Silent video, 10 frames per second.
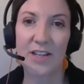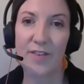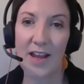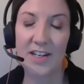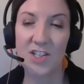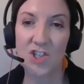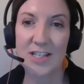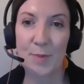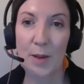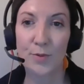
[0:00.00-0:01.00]
She's conveyed
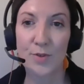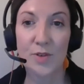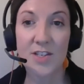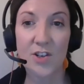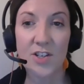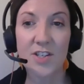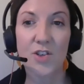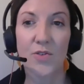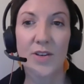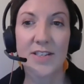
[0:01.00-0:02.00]
Indigenous people's research
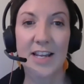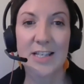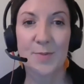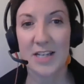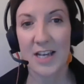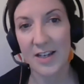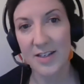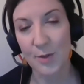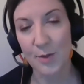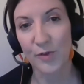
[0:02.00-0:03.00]
stories and
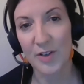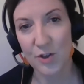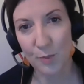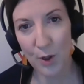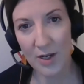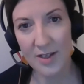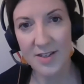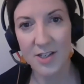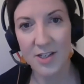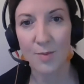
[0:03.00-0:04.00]
expertise to professional
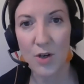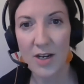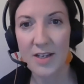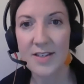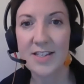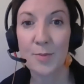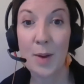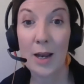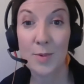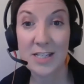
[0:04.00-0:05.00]
bodies, to communities,
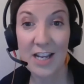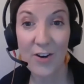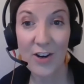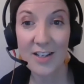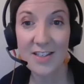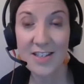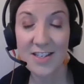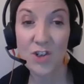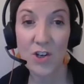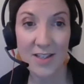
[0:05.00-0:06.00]
to
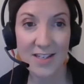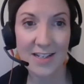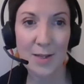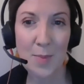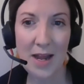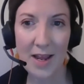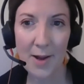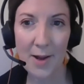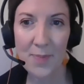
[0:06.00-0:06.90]
parliamentarians, students, and in the media.